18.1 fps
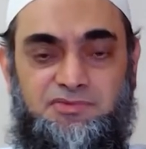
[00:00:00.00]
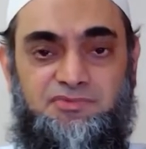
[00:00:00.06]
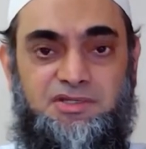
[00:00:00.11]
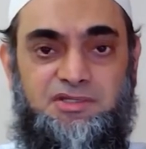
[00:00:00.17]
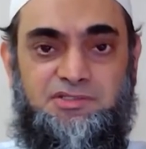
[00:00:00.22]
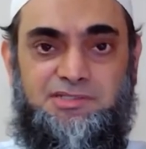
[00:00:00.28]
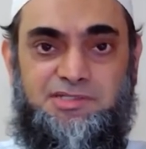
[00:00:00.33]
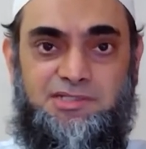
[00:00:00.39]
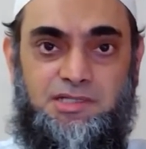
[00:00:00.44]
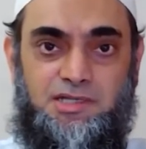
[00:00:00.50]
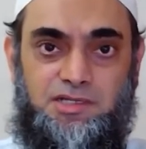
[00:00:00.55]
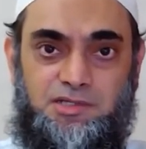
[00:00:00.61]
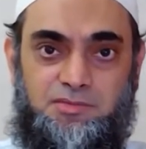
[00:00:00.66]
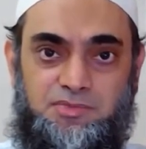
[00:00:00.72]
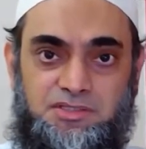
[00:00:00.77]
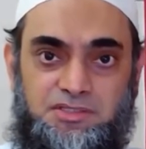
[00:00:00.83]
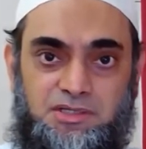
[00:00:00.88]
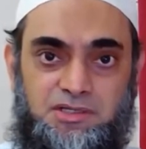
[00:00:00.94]
Even it's a
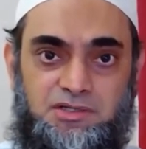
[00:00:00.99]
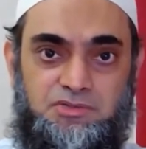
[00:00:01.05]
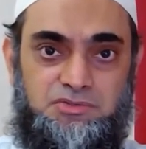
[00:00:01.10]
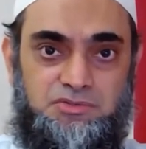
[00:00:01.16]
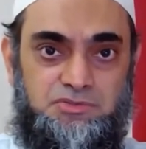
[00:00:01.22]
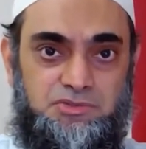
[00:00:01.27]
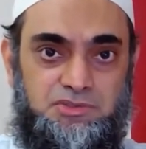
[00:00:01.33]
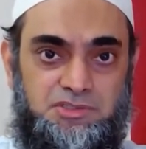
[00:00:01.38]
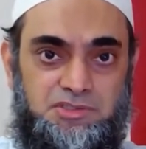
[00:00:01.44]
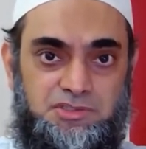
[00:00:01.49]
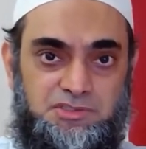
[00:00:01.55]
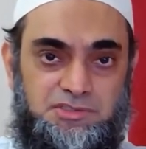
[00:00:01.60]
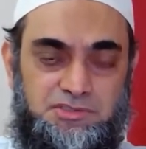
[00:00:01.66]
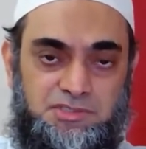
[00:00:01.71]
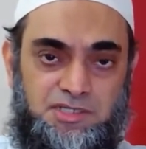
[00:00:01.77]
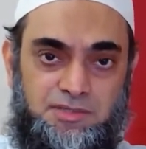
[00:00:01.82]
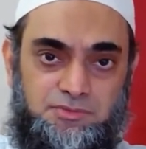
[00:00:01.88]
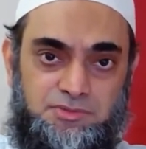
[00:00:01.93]
talaq-e-bid'ah, you did it
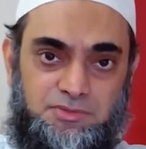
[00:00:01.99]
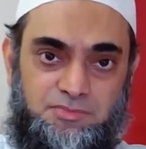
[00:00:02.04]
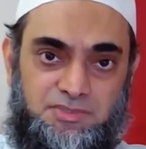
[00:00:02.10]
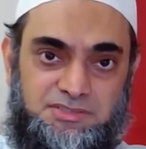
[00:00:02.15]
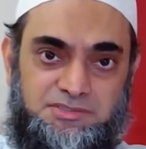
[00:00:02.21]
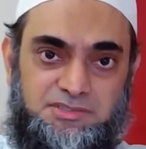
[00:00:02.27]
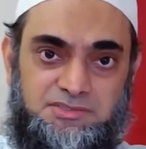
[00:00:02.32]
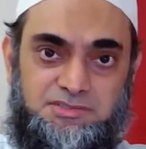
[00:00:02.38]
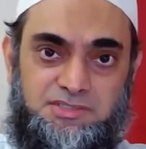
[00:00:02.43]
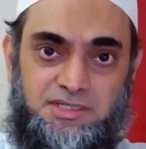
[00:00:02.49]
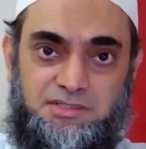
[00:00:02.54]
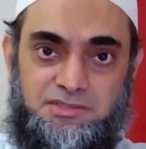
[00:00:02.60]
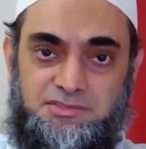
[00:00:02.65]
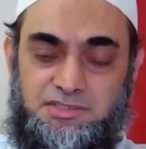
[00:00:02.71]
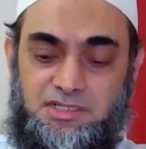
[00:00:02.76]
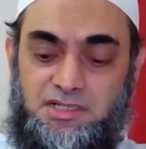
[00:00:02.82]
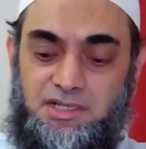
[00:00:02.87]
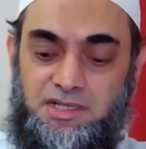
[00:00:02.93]
in the time of the menses, that
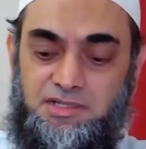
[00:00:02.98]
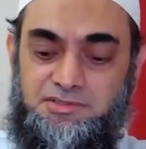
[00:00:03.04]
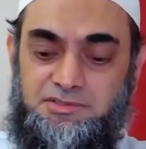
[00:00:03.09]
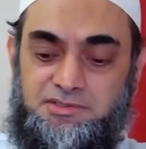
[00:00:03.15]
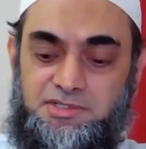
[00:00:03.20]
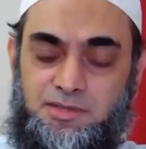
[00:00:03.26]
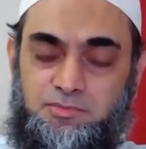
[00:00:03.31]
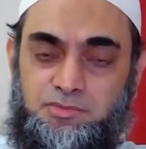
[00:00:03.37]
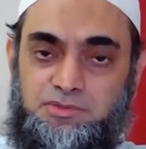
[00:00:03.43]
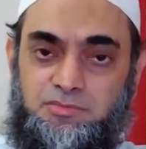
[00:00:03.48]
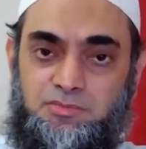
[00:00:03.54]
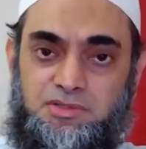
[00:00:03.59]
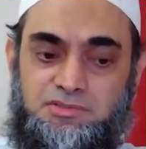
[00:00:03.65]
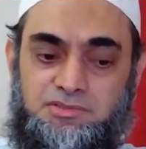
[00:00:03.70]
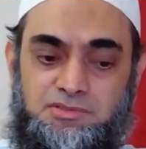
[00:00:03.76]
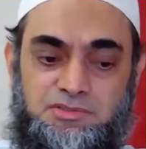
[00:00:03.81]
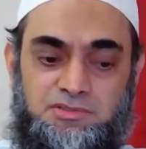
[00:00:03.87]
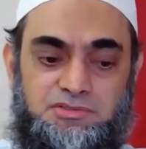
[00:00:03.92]
is the time of the
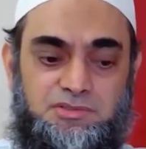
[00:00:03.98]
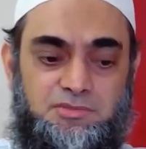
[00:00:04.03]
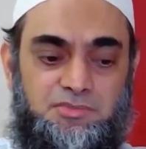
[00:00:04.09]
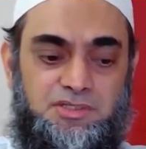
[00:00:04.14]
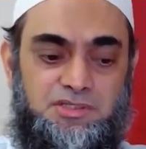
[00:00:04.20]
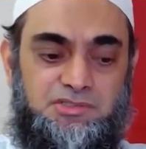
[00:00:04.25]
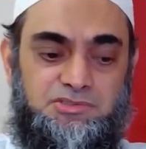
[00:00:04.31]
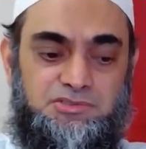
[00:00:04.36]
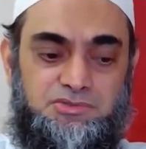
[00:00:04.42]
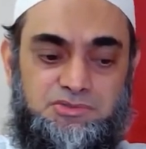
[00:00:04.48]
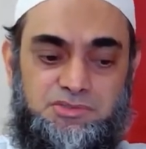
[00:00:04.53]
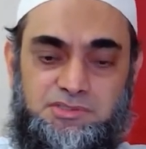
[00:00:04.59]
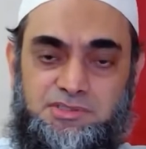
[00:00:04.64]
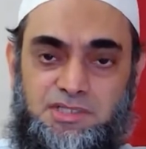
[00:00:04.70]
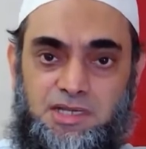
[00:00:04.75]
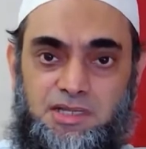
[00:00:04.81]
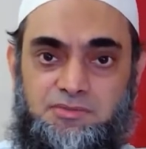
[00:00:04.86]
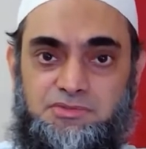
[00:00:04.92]
menses somebody issued
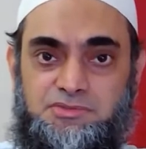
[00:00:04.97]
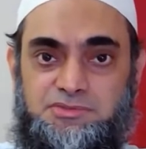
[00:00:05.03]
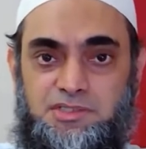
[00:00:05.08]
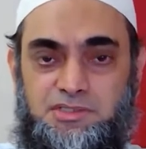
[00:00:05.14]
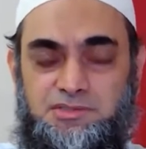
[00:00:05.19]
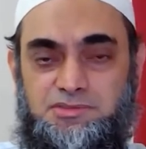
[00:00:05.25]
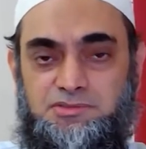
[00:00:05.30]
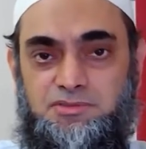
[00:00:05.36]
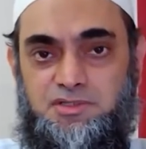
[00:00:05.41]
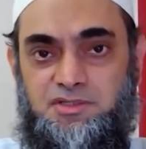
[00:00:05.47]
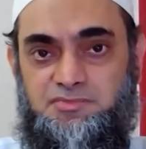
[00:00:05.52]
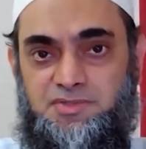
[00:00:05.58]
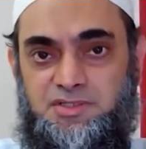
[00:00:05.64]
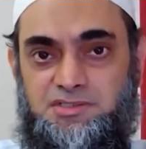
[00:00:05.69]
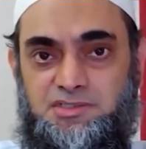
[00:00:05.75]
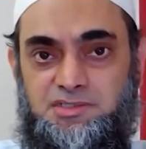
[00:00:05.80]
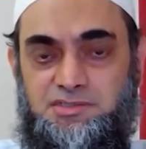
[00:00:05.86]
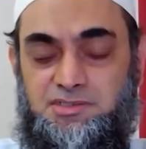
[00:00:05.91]
the talaq, that is not
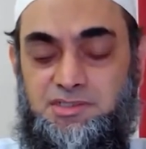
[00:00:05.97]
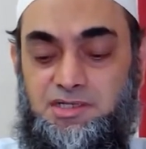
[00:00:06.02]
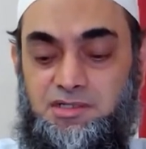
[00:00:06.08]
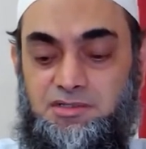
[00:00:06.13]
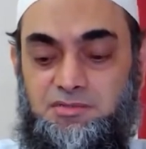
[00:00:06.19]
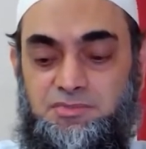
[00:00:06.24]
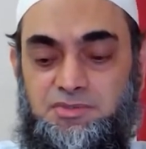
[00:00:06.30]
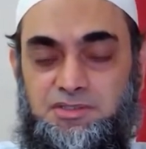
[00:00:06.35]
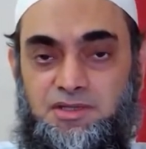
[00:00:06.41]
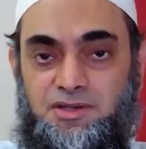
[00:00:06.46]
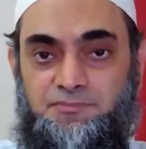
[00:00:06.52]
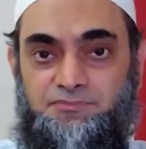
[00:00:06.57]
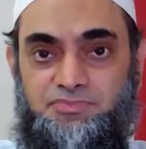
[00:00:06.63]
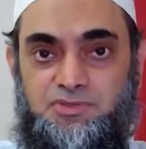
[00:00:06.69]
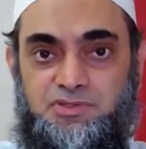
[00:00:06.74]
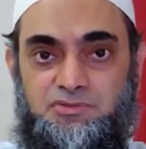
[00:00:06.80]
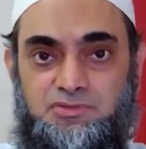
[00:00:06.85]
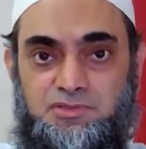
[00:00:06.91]
affected in talaq-e-bid'ah.